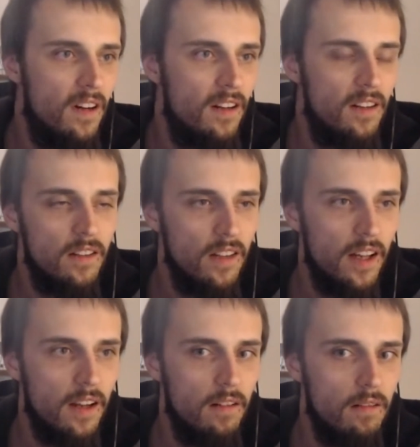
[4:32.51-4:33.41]
It's like,
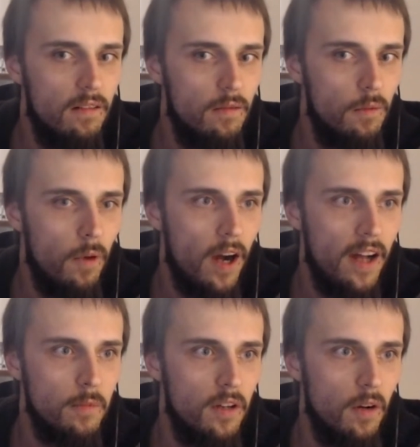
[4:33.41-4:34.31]
why
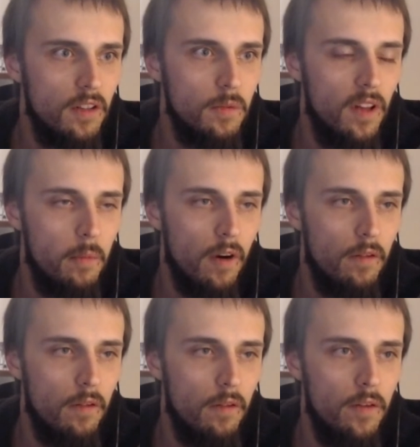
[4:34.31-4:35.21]
does my daughter smell like
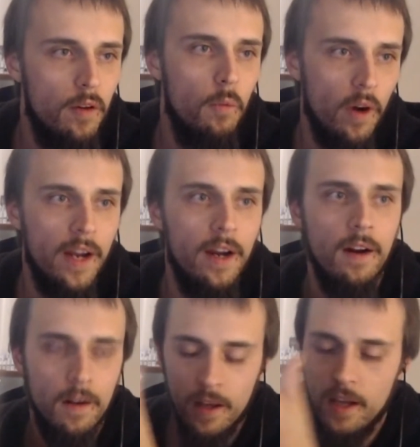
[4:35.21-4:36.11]
perfume? Well,
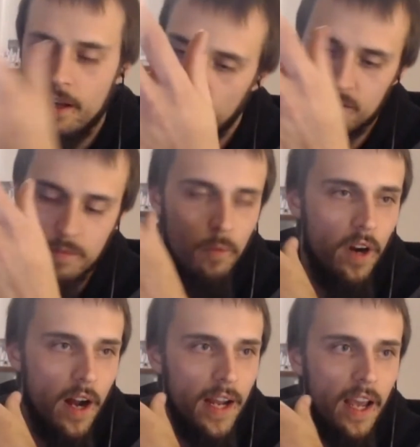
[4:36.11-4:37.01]
here must have
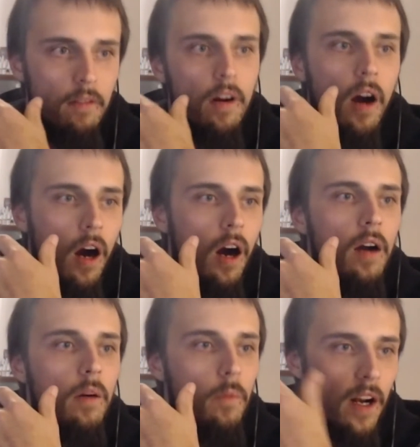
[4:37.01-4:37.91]
been when I gave her a
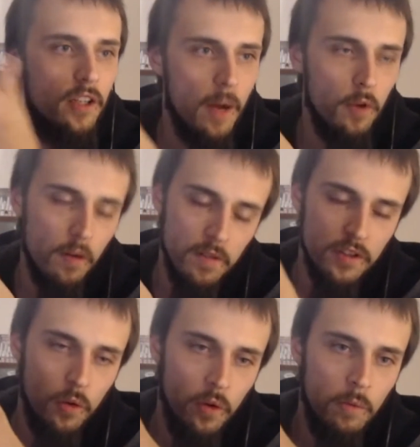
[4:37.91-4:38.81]
hug, when I dropped her
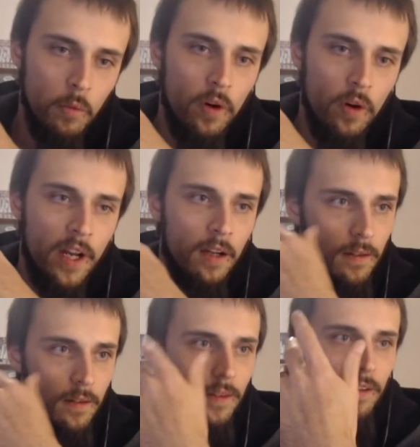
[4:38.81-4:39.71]
off at school in the morning.